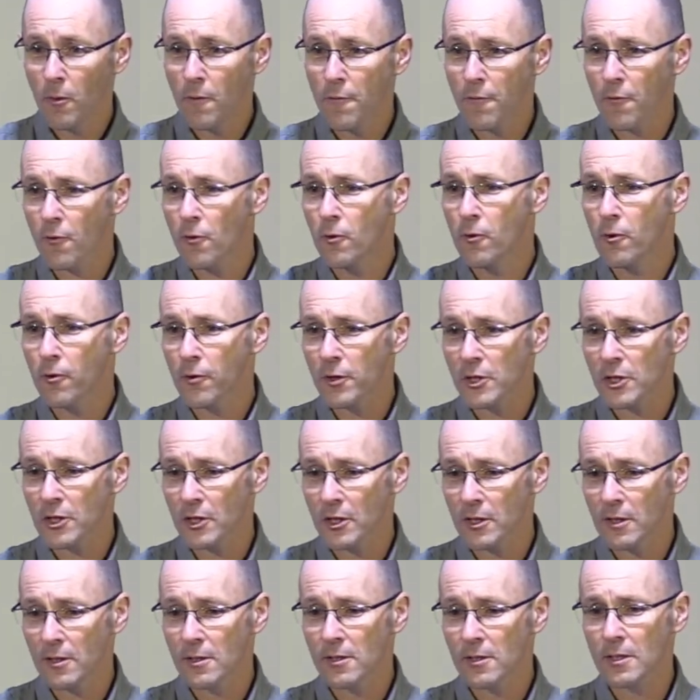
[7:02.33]
for all
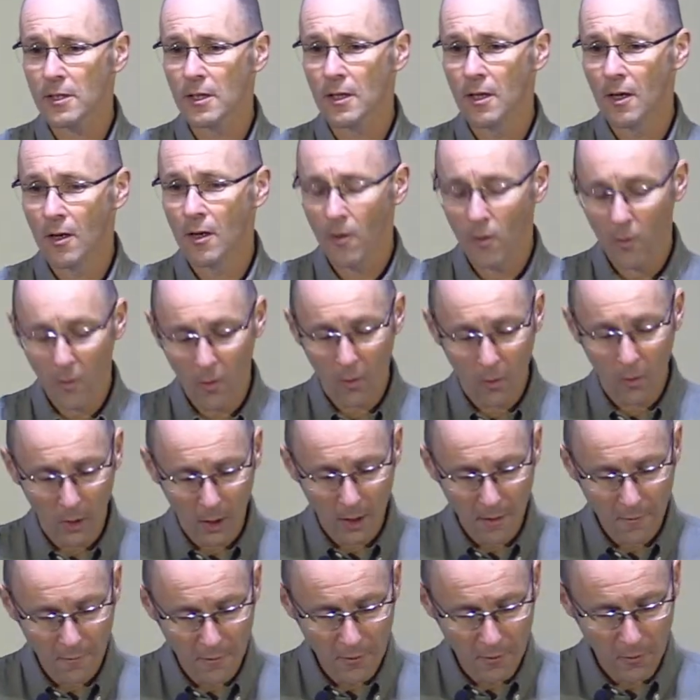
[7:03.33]
Christians all
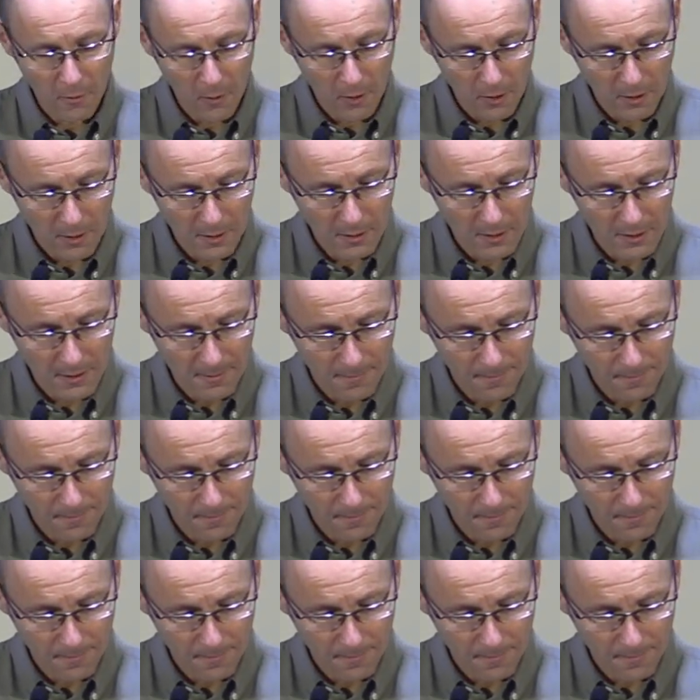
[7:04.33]
over the world.